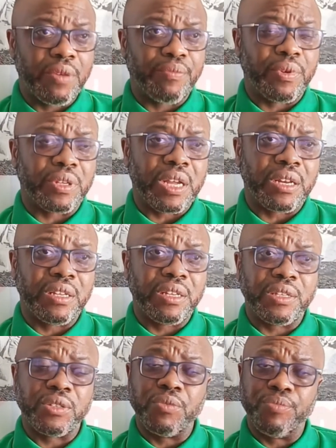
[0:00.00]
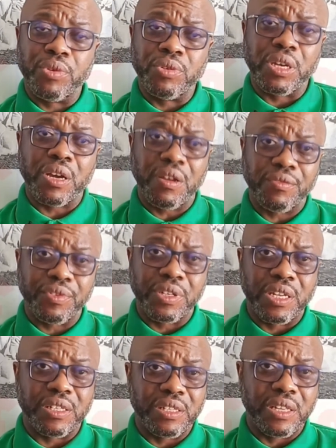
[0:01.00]
importantly is to build the
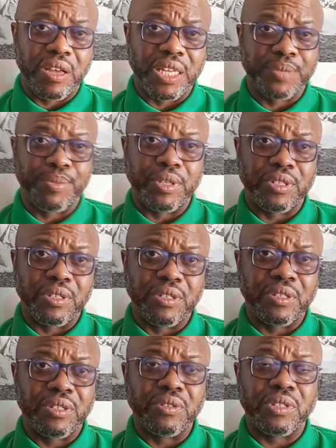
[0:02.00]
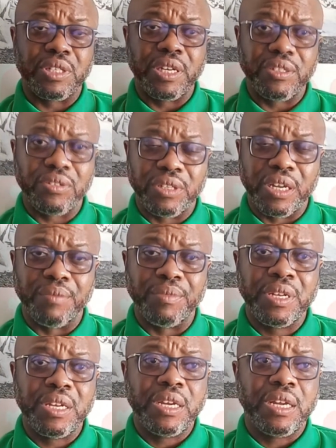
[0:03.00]
confidence in our sponsors, to say to them
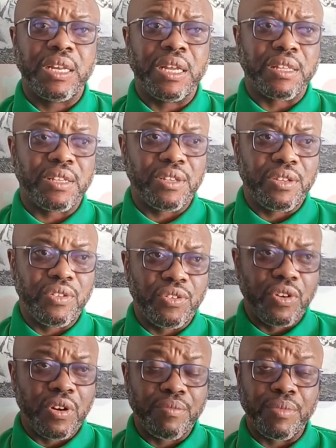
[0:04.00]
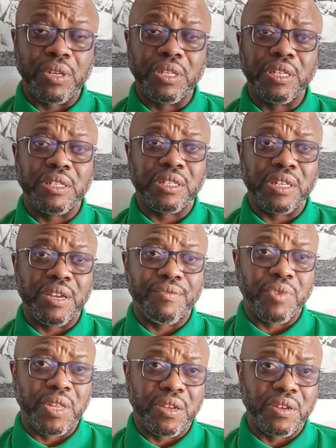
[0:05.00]
that your money is
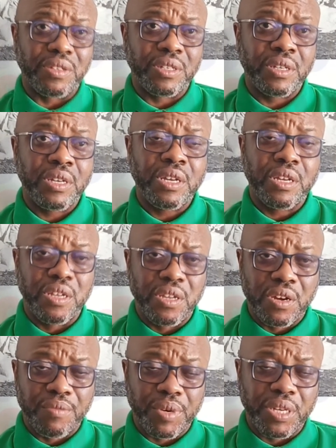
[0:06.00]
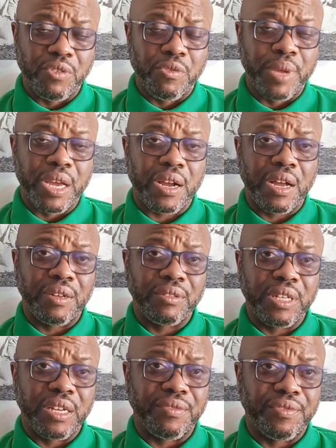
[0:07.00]
safe with us. Your money will be
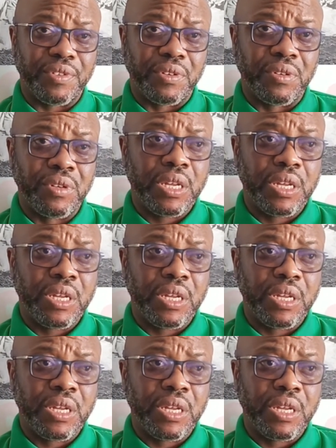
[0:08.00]
accounted for.